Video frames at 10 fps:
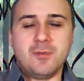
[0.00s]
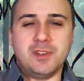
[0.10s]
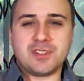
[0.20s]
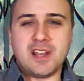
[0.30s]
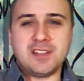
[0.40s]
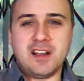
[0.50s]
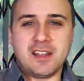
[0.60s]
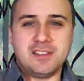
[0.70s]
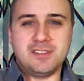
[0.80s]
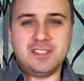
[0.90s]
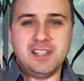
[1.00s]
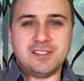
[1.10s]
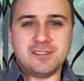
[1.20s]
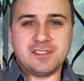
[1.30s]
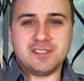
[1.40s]
we tried talking to
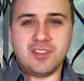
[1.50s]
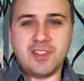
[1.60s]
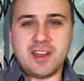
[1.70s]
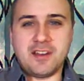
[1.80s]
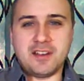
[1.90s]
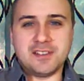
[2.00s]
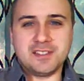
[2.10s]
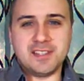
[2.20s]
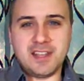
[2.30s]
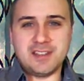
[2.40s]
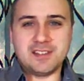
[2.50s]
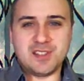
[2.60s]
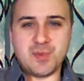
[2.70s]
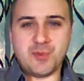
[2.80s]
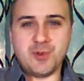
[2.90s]
teachers to let us into
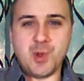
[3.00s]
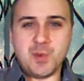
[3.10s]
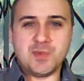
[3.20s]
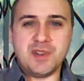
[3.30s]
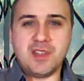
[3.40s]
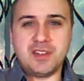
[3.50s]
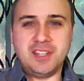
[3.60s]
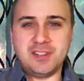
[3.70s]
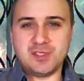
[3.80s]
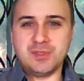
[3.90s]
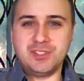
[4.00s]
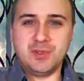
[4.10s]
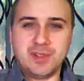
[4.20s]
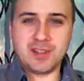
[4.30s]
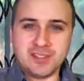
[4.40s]
some of the rooms, but none of the teachers would
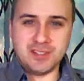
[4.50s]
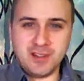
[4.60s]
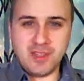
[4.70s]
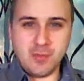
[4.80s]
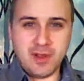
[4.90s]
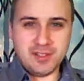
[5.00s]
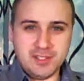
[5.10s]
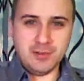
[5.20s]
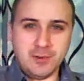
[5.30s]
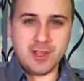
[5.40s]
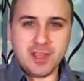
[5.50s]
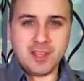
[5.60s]
do it because none of them wanted to